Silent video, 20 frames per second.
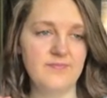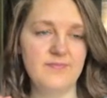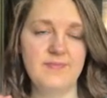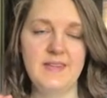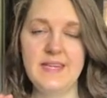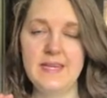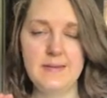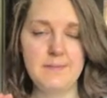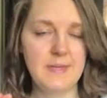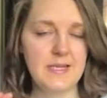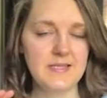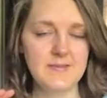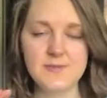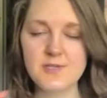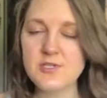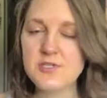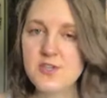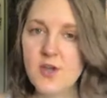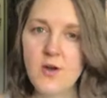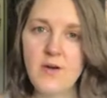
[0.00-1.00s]
It makes me
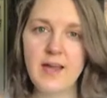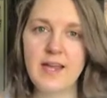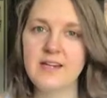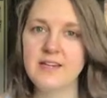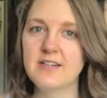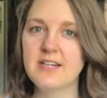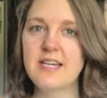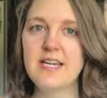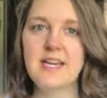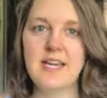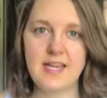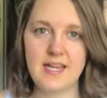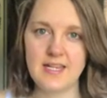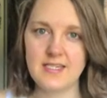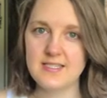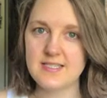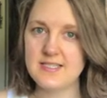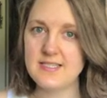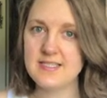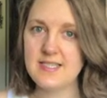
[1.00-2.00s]
so angry,
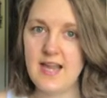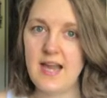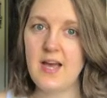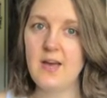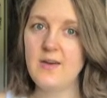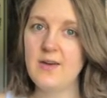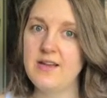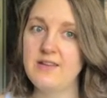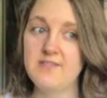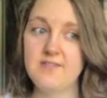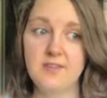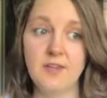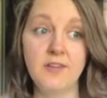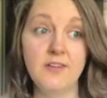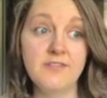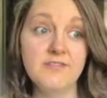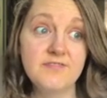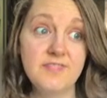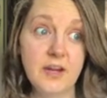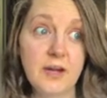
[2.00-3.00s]
and now I feel
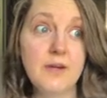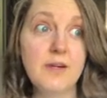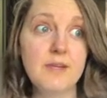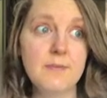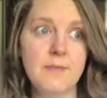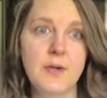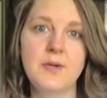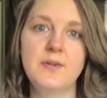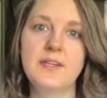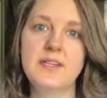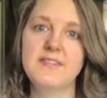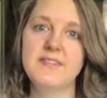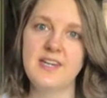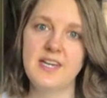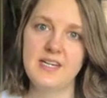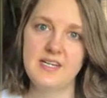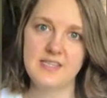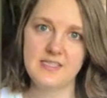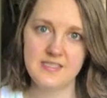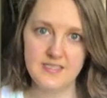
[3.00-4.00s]
very
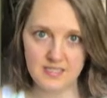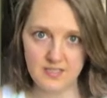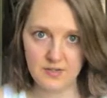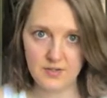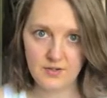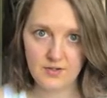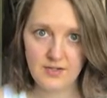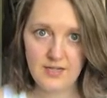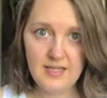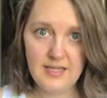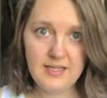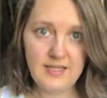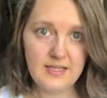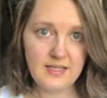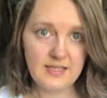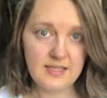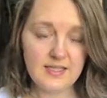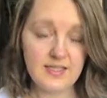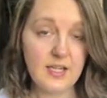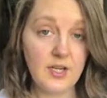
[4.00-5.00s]
motivated to
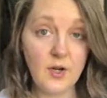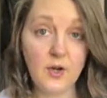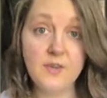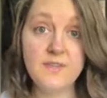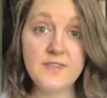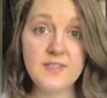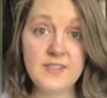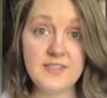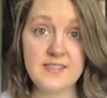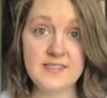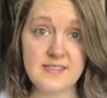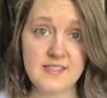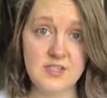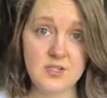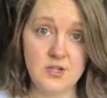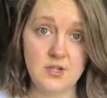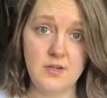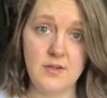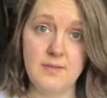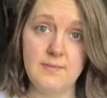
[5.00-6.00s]
get over this
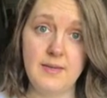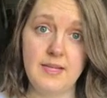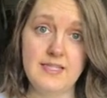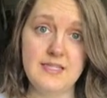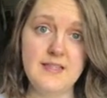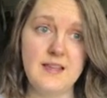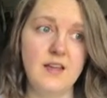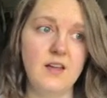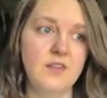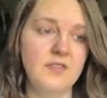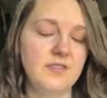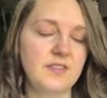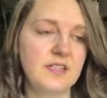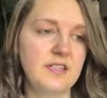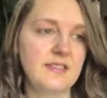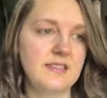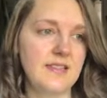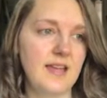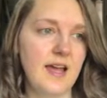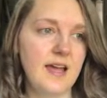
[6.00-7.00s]
issue in myself,
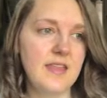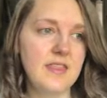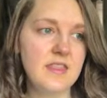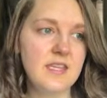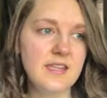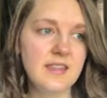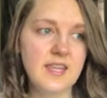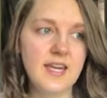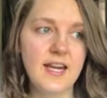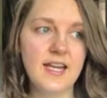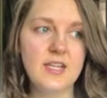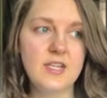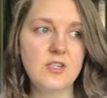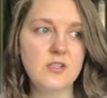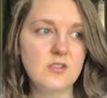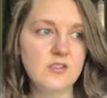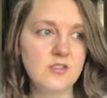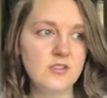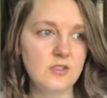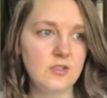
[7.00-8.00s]
because I think that I
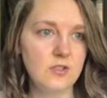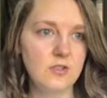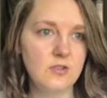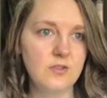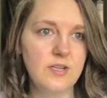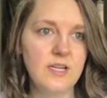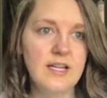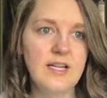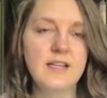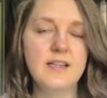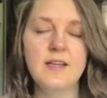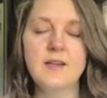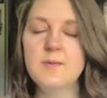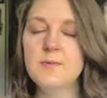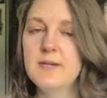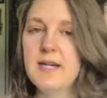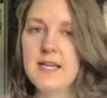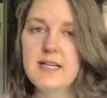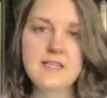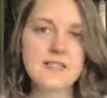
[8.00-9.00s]
used to, like
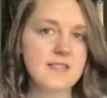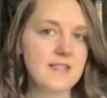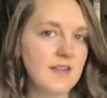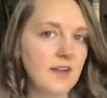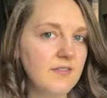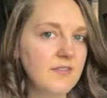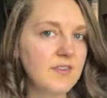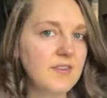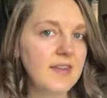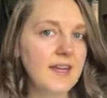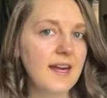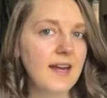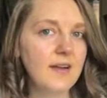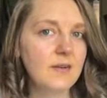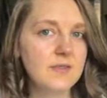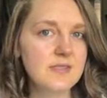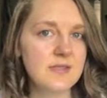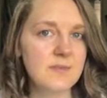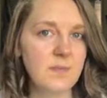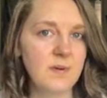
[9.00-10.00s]
when I discovered that I
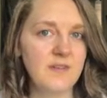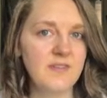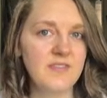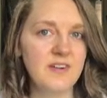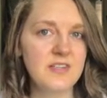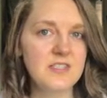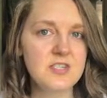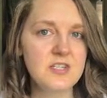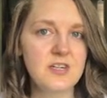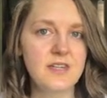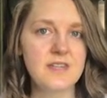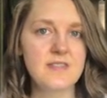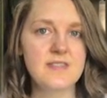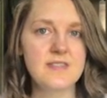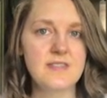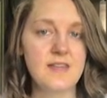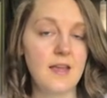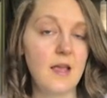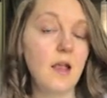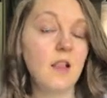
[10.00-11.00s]
was a
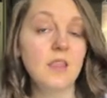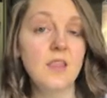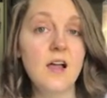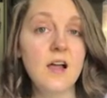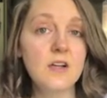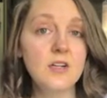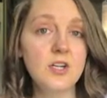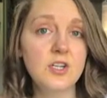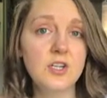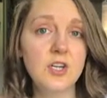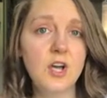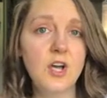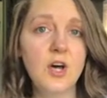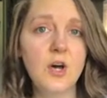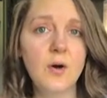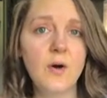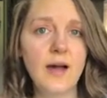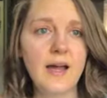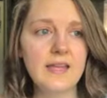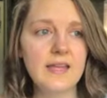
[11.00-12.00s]
perfectionist long
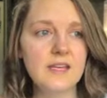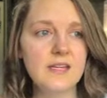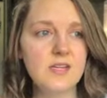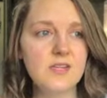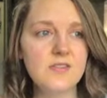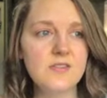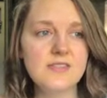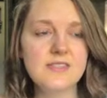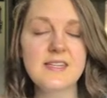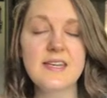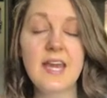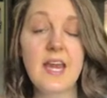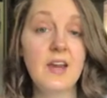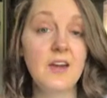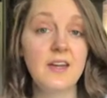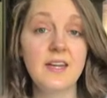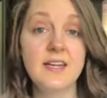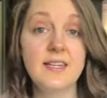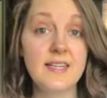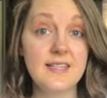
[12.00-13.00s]
ago, I used to
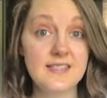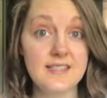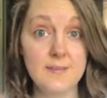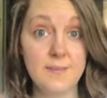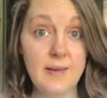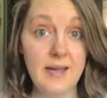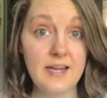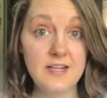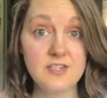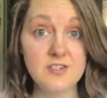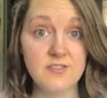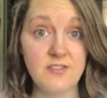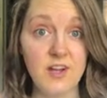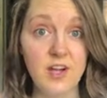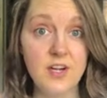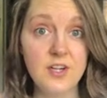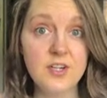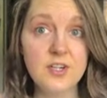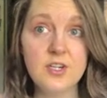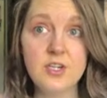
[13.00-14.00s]
carry it as a badge of
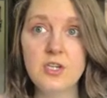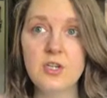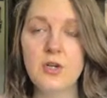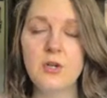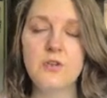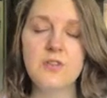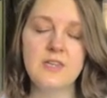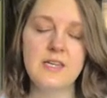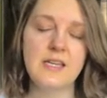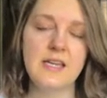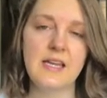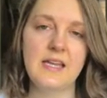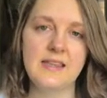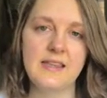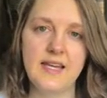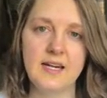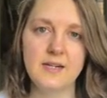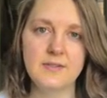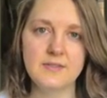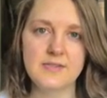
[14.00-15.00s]
honor, you know, thinking
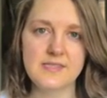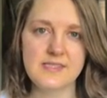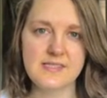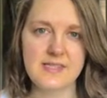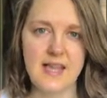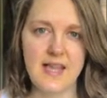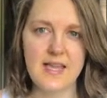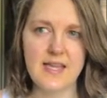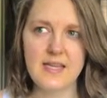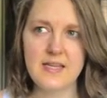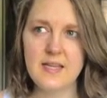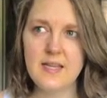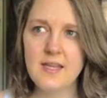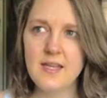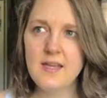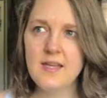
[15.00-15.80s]
that it was like